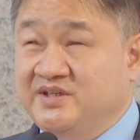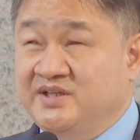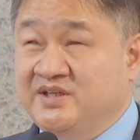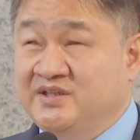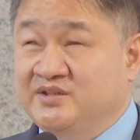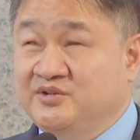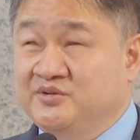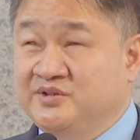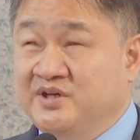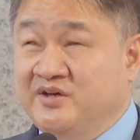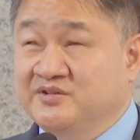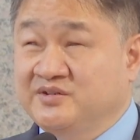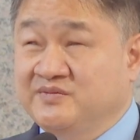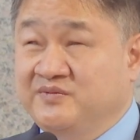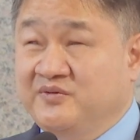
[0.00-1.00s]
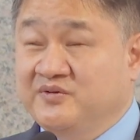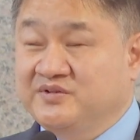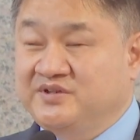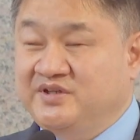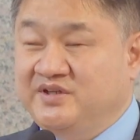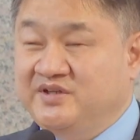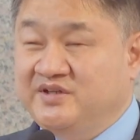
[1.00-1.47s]
In
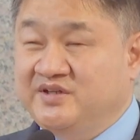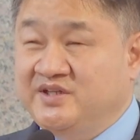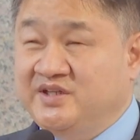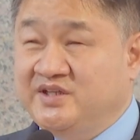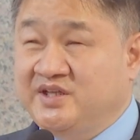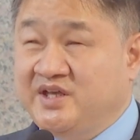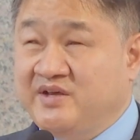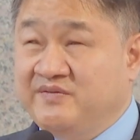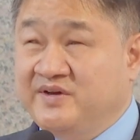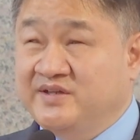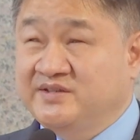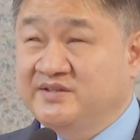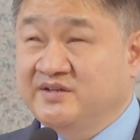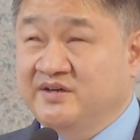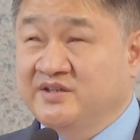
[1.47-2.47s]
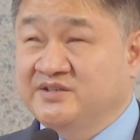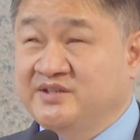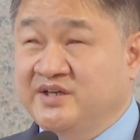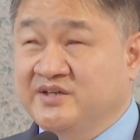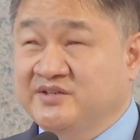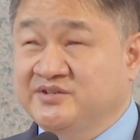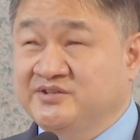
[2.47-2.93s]
2014, he gave us a
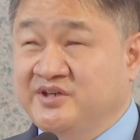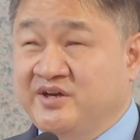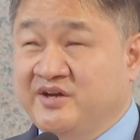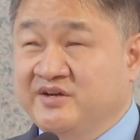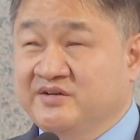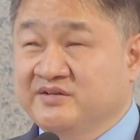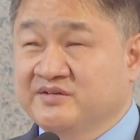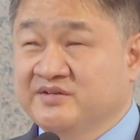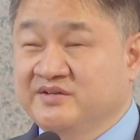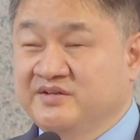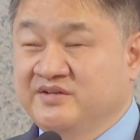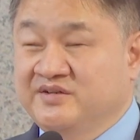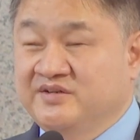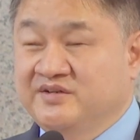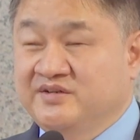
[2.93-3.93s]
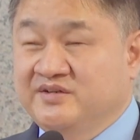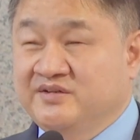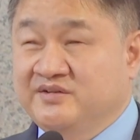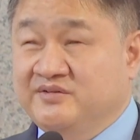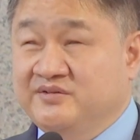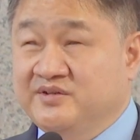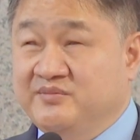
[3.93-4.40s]
second child
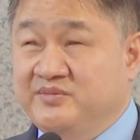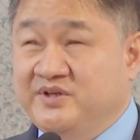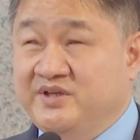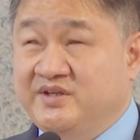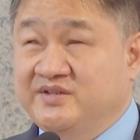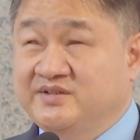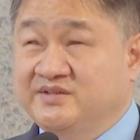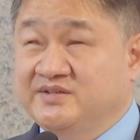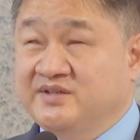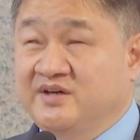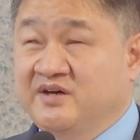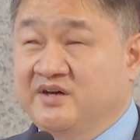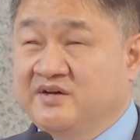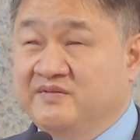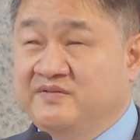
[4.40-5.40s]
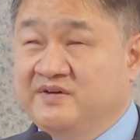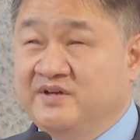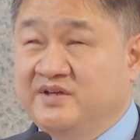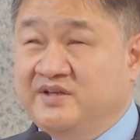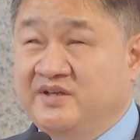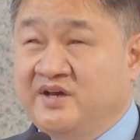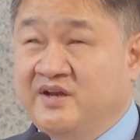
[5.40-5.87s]
through the means of
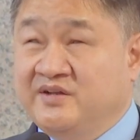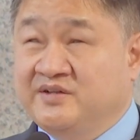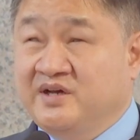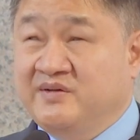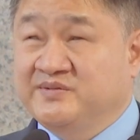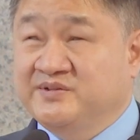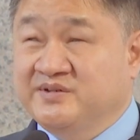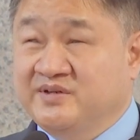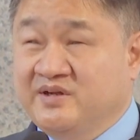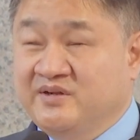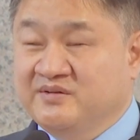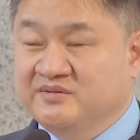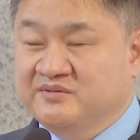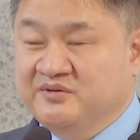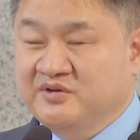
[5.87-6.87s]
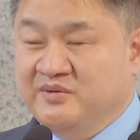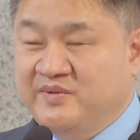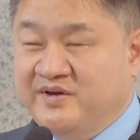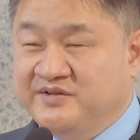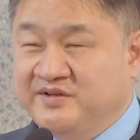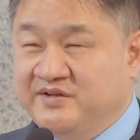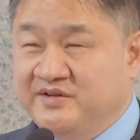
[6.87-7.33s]
Yan adoption. I'll talk
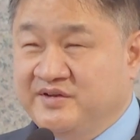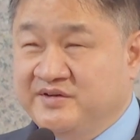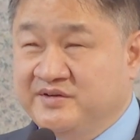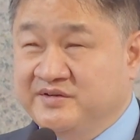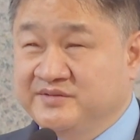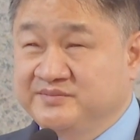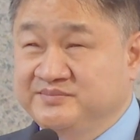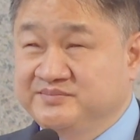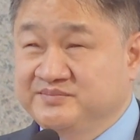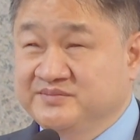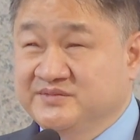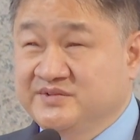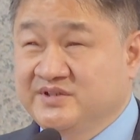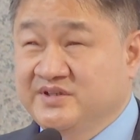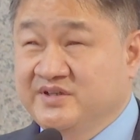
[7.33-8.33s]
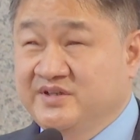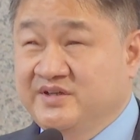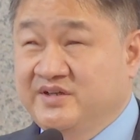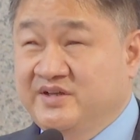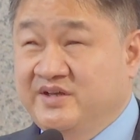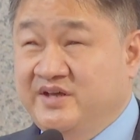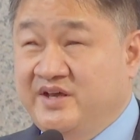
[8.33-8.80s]
about that later.
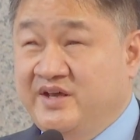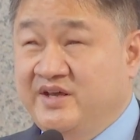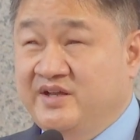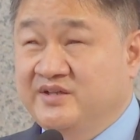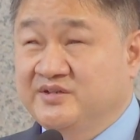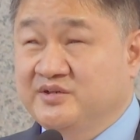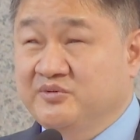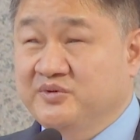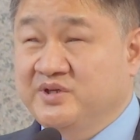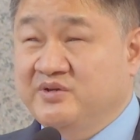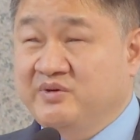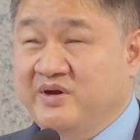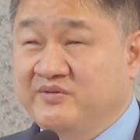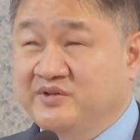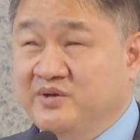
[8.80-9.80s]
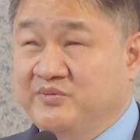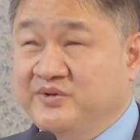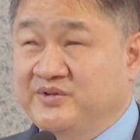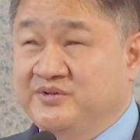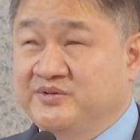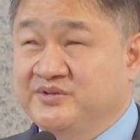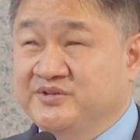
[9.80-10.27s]
And so we wound up with
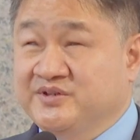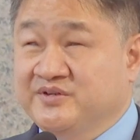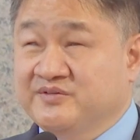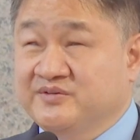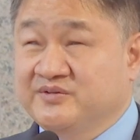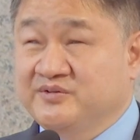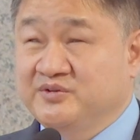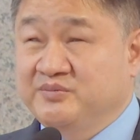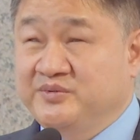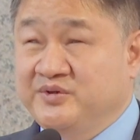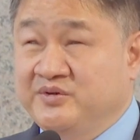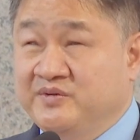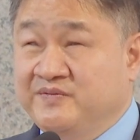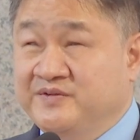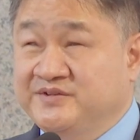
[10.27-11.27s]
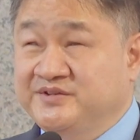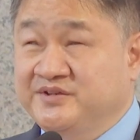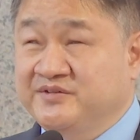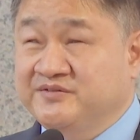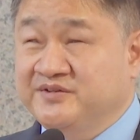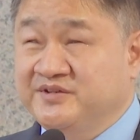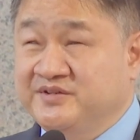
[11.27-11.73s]
2 children, 2 beautiful
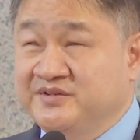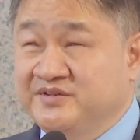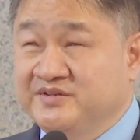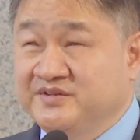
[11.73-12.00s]
children,